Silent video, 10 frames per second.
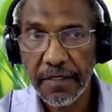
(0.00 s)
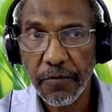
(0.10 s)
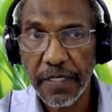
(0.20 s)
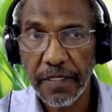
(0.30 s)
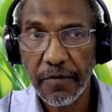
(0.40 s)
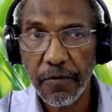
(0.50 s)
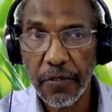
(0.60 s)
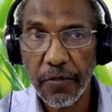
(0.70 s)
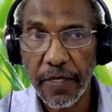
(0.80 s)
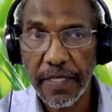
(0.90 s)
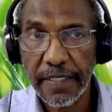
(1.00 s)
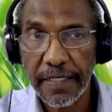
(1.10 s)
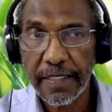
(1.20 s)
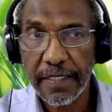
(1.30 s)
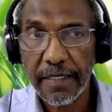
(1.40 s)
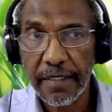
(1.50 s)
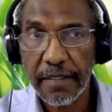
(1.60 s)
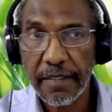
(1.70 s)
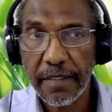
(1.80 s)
when we look at the data